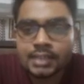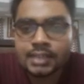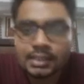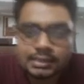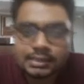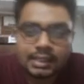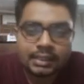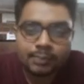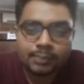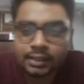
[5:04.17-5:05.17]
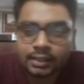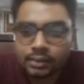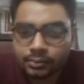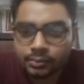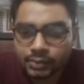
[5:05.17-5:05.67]
standard planar
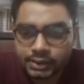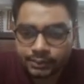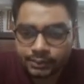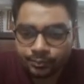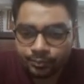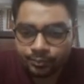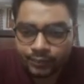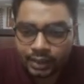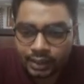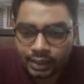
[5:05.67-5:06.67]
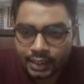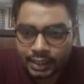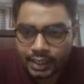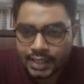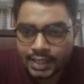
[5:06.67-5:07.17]
machine. And
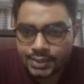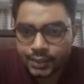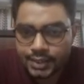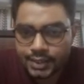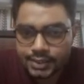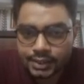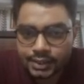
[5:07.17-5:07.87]
as you can see,